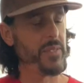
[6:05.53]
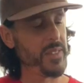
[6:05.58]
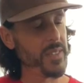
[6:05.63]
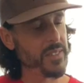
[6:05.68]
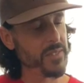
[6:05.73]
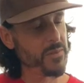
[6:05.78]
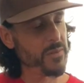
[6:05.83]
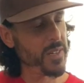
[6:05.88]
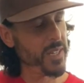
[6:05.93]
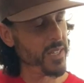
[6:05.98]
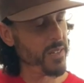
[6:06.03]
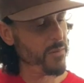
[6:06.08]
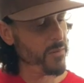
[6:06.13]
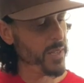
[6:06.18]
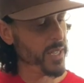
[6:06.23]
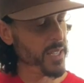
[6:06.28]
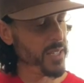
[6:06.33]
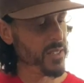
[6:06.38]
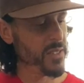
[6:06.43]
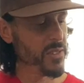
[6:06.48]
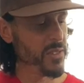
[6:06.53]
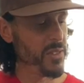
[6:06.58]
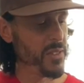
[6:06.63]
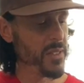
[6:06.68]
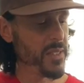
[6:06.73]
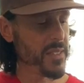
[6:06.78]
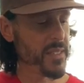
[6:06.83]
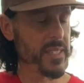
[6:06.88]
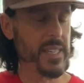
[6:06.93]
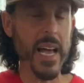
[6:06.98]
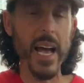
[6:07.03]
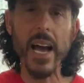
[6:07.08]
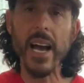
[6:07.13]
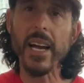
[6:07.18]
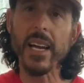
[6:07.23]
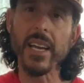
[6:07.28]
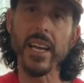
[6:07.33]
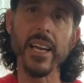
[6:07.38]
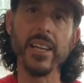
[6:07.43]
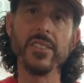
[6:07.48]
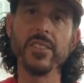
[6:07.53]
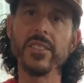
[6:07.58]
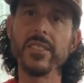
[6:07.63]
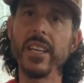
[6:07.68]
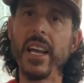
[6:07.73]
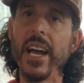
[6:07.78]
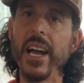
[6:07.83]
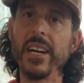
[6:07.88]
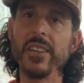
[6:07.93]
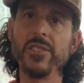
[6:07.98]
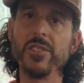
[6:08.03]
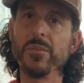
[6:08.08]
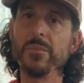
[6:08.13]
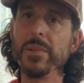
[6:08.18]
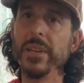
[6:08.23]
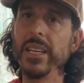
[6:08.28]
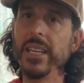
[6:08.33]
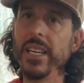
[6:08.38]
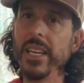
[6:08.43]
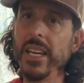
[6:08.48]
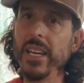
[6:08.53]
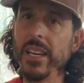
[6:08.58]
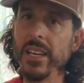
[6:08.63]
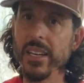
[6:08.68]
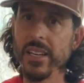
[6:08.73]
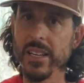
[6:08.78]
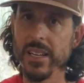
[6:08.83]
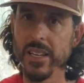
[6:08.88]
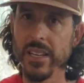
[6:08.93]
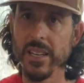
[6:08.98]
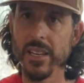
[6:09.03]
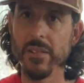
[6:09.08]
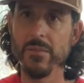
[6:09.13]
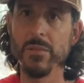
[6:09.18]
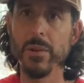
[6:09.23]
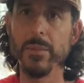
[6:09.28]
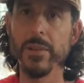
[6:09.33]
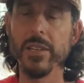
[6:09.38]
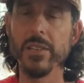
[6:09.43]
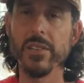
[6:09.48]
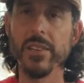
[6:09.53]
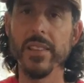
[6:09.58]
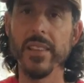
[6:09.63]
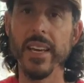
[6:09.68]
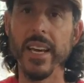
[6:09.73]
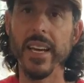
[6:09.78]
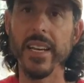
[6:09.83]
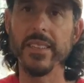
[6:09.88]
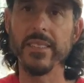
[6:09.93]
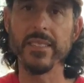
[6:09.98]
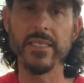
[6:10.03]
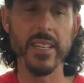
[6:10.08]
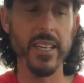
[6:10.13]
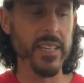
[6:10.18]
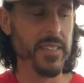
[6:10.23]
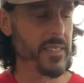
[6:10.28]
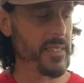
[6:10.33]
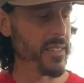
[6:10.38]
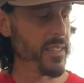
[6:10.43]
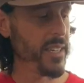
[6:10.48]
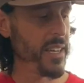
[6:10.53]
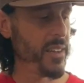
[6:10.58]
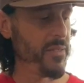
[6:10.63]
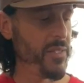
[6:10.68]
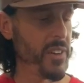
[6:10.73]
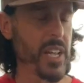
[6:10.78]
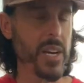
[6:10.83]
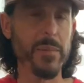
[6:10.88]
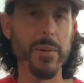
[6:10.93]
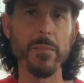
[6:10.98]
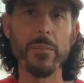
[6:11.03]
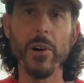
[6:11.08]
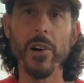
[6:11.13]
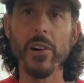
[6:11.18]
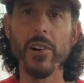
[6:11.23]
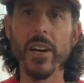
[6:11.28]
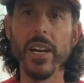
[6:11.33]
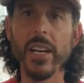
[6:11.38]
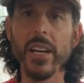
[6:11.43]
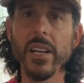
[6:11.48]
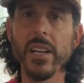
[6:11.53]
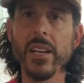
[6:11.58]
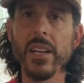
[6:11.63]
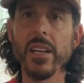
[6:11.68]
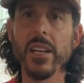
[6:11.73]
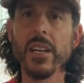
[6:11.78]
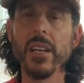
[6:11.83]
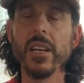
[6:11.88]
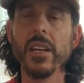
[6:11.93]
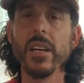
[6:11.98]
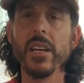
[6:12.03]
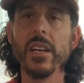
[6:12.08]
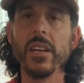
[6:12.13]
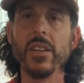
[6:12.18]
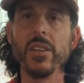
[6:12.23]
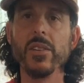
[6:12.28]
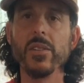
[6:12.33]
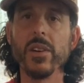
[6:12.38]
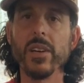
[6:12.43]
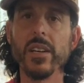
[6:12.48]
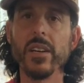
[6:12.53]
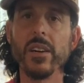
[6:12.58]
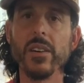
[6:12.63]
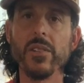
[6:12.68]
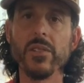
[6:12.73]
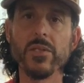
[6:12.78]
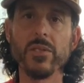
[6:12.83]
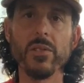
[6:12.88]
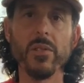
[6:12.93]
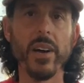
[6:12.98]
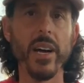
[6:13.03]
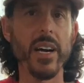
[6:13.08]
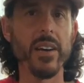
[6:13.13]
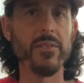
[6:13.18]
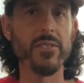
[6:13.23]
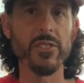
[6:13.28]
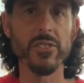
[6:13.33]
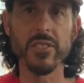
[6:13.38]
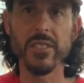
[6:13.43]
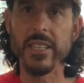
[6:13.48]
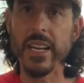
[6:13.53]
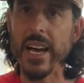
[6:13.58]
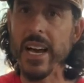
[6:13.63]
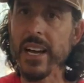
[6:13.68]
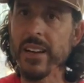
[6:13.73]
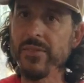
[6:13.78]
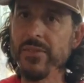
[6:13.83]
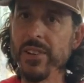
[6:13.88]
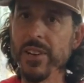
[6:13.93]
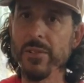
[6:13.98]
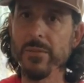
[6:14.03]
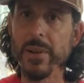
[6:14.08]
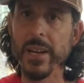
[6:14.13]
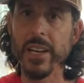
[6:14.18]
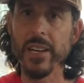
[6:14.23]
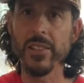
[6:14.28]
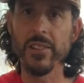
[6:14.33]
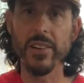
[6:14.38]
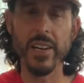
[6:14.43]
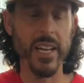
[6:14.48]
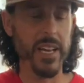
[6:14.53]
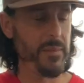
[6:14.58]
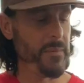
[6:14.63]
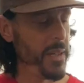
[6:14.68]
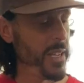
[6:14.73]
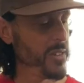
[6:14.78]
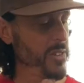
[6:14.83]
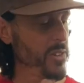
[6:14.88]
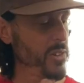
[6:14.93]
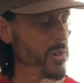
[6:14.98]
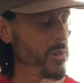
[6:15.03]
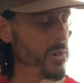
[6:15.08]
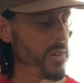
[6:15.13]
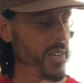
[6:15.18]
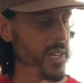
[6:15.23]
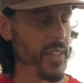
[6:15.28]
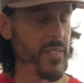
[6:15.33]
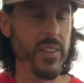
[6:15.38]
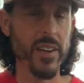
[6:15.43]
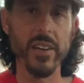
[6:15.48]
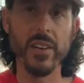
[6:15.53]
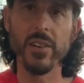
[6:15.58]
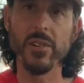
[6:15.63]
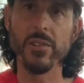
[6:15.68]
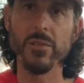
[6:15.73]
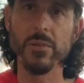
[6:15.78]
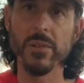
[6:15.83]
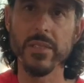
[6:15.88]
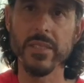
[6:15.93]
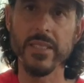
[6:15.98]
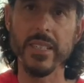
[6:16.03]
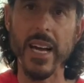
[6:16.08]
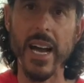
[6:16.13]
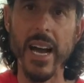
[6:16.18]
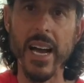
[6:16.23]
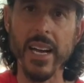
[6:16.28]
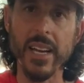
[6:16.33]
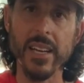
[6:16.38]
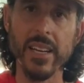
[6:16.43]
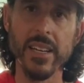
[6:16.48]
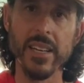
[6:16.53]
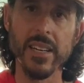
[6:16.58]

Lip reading: this one, we could just do the stack and just add your pinky when we go to the A6. Now if you're going to be barring, you can also have your stack for your regular A major chord and then go to a stack for